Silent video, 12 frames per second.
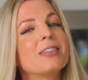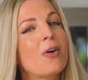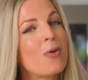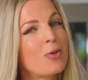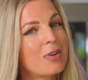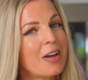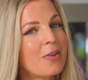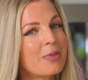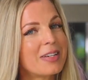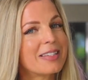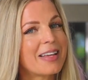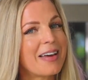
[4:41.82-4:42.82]
Total Gut
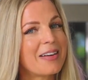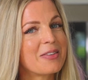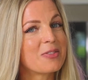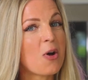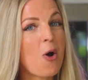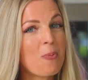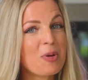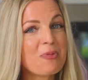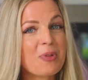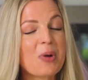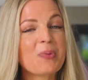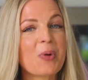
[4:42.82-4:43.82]
Reset is open
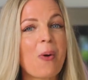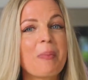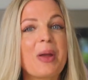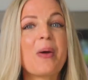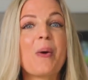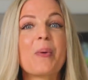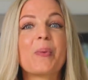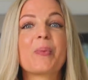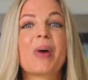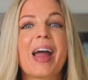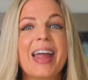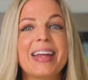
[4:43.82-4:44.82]
for enrollment
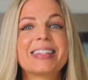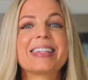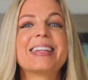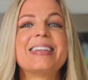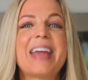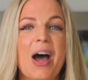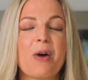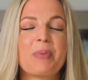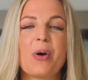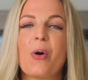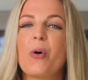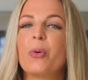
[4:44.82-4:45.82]
right now,
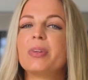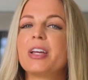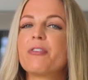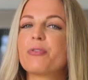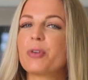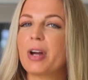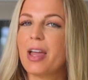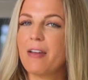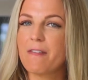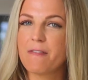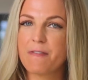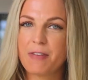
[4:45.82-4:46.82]
but only for
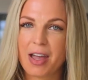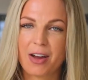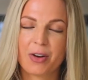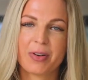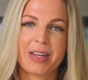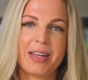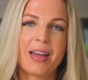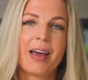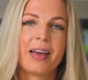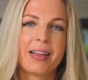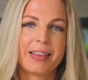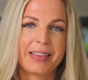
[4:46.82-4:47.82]
a very
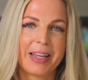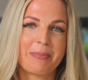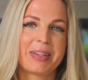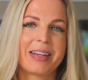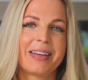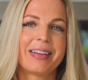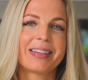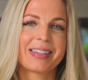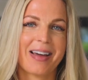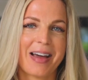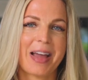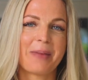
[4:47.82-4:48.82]
limited
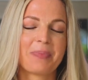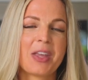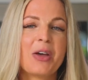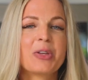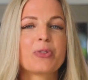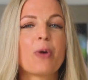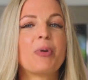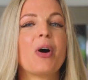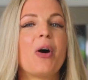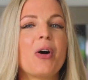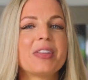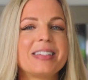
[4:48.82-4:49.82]
time. So I'll put
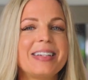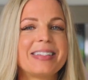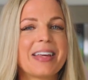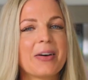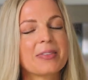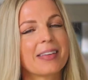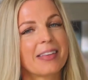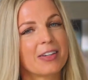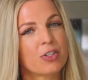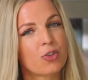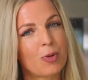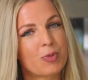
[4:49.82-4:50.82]
all the details in the
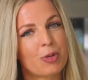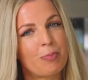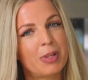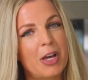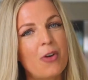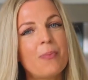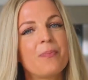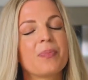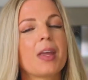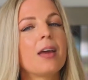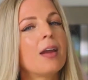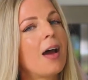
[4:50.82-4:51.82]
description below,
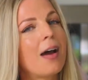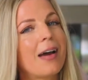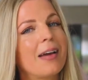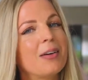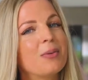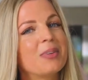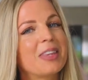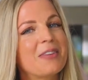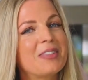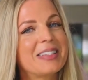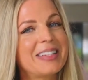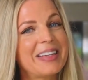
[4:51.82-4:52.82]
and I would
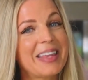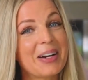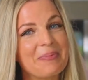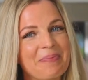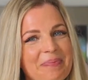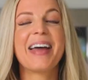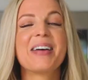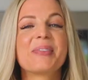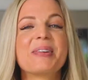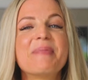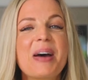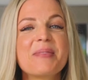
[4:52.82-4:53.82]
love to see you there. And
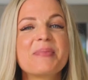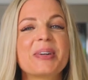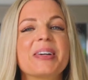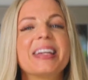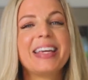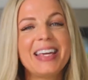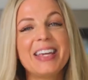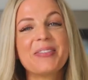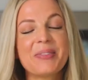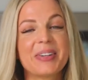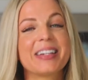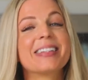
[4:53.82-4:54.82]
remember,
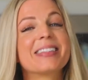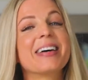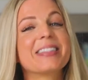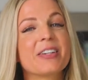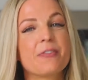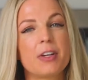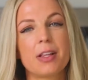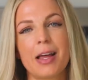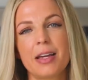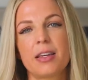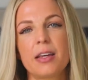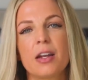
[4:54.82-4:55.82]
even when it doesn't feel
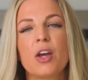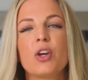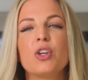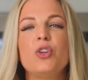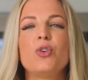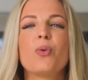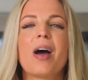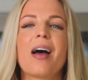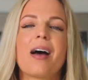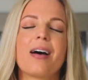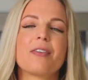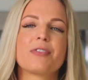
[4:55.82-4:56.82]
like it, you
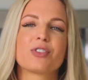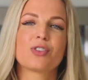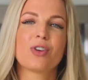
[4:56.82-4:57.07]
have